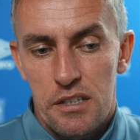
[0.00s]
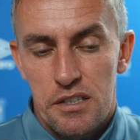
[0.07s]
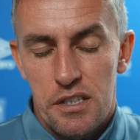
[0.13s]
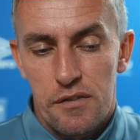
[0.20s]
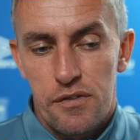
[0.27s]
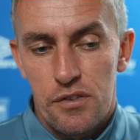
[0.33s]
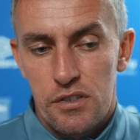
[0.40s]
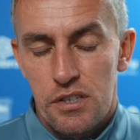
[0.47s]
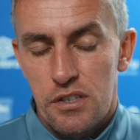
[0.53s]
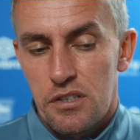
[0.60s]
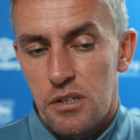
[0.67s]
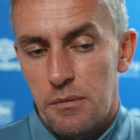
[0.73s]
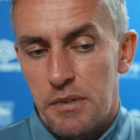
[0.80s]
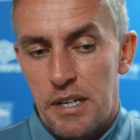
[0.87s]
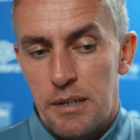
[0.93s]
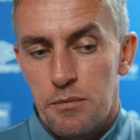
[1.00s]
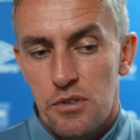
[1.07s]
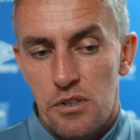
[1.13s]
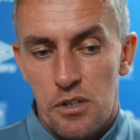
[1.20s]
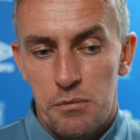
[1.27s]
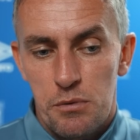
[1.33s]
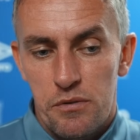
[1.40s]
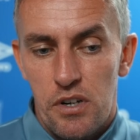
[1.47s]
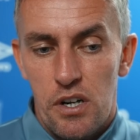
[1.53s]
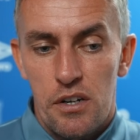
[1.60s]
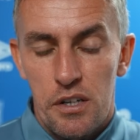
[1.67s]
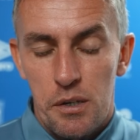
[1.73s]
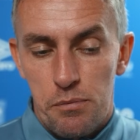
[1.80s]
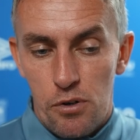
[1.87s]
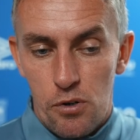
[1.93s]
there's differences sometimes in terms of how
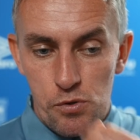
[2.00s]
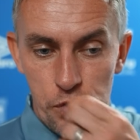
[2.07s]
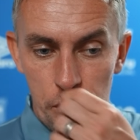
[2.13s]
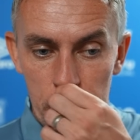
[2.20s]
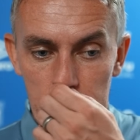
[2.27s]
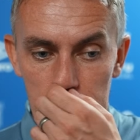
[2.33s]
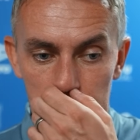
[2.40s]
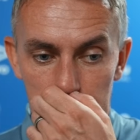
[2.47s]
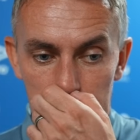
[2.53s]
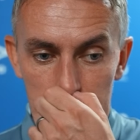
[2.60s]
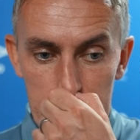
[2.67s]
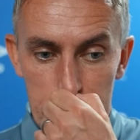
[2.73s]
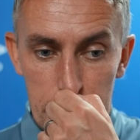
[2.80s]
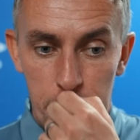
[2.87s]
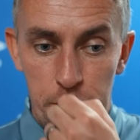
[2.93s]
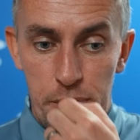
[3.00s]
they approach it against